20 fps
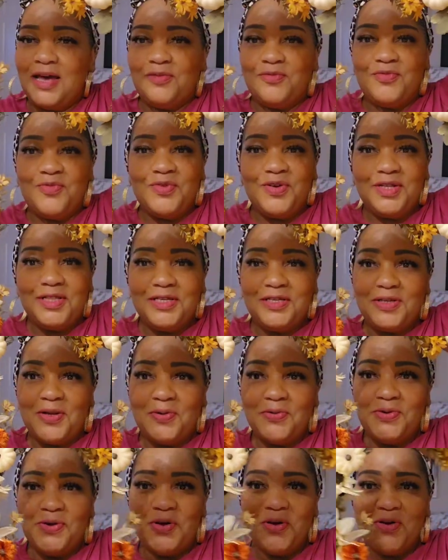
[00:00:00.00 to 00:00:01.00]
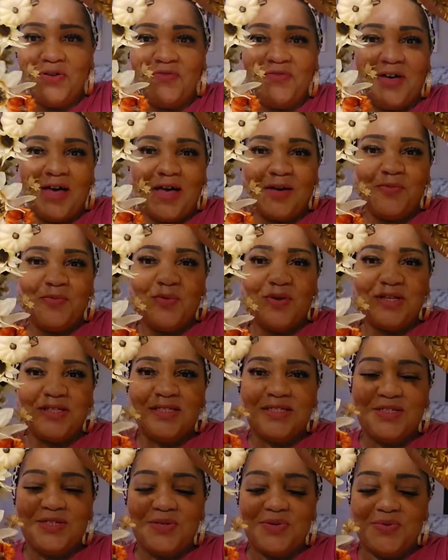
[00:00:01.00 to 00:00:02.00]
I really don't know if I
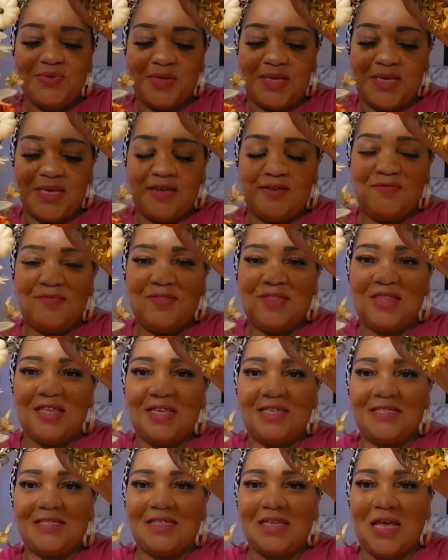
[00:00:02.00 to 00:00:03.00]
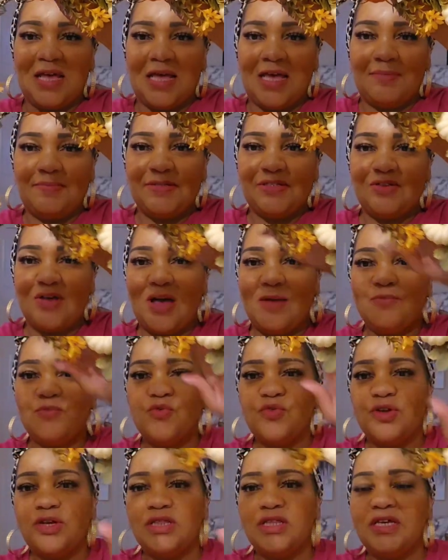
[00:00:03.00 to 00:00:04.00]
want to give this up. So I'm
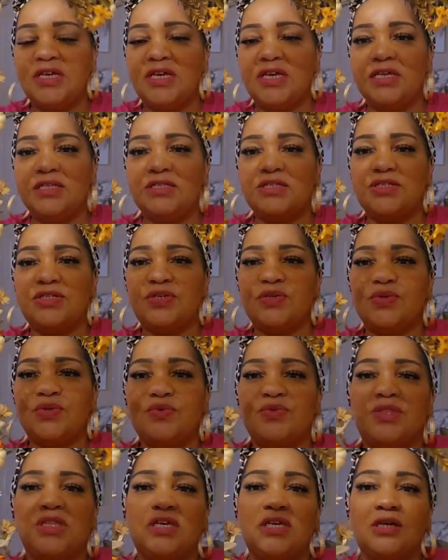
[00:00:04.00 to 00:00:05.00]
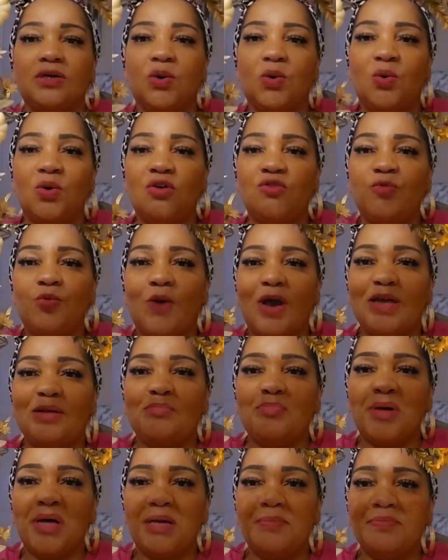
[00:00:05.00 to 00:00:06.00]
really into the
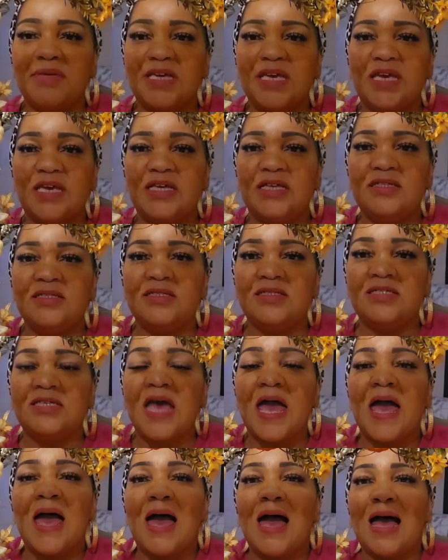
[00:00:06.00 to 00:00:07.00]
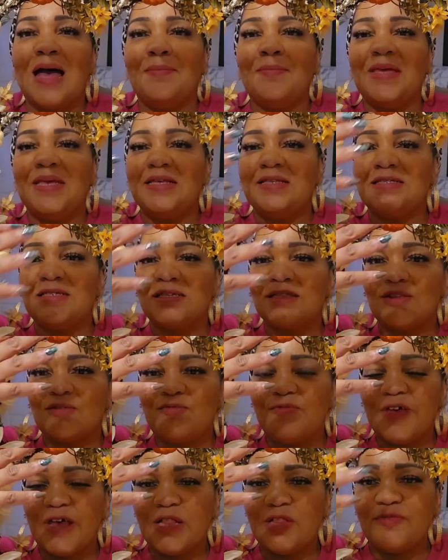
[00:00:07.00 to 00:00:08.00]
off-white pumpkins. I'm into the
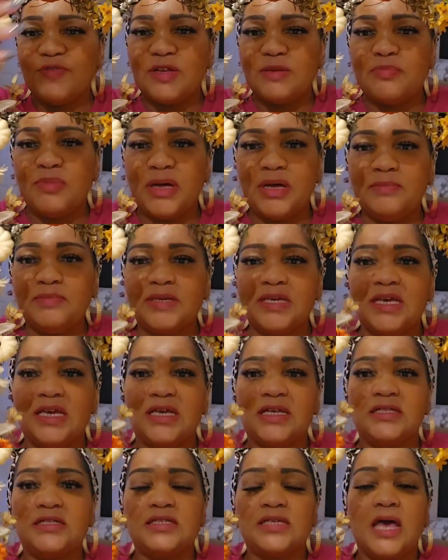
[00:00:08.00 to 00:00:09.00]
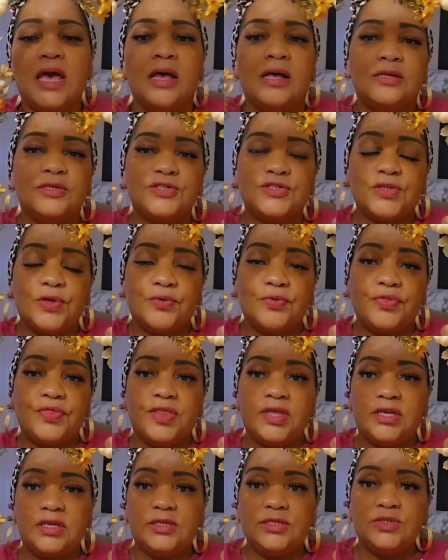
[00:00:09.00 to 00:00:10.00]
velvet pumpkins. So
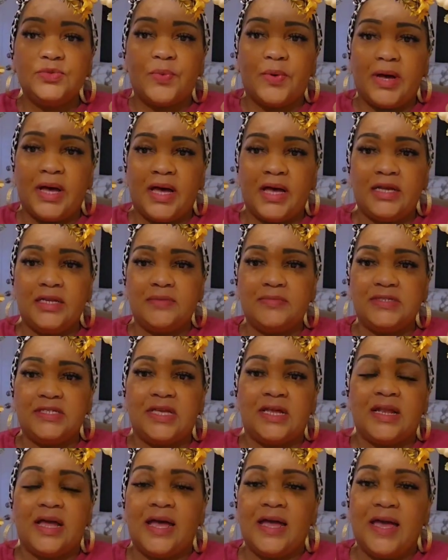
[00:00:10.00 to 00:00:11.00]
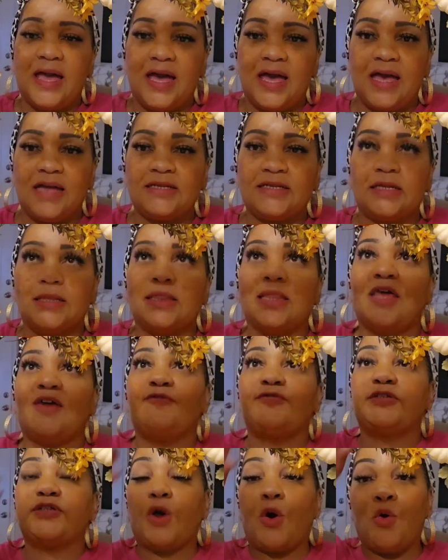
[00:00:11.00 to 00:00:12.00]
these were items that I had
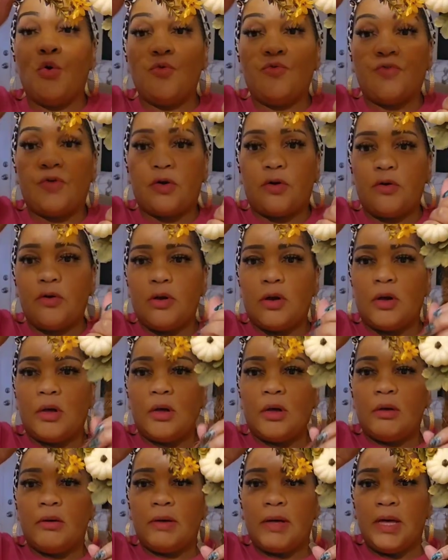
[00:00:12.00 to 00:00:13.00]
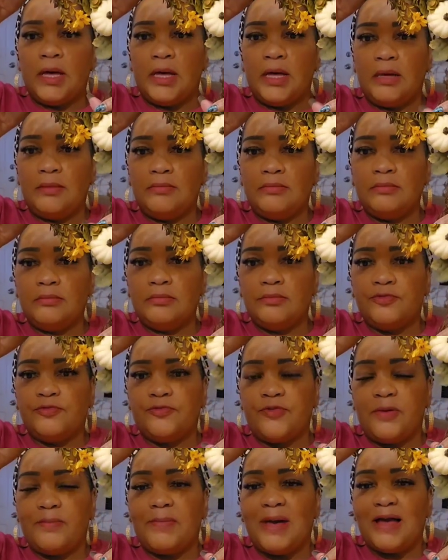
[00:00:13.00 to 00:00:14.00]
left over um,
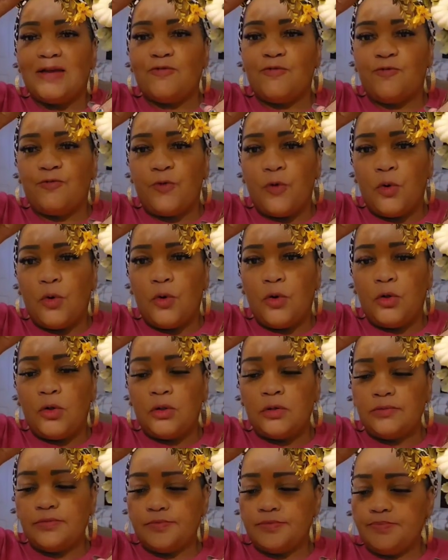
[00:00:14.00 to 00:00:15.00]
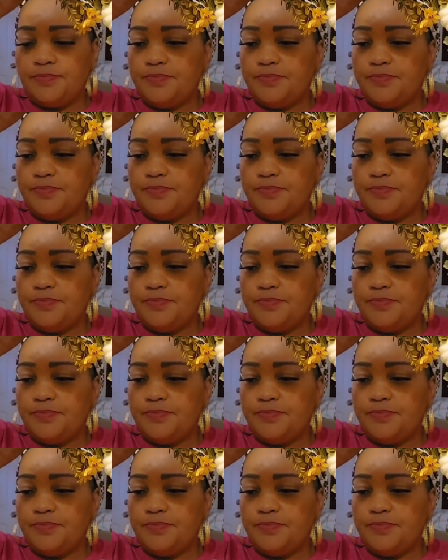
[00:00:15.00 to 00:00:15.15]
from my fall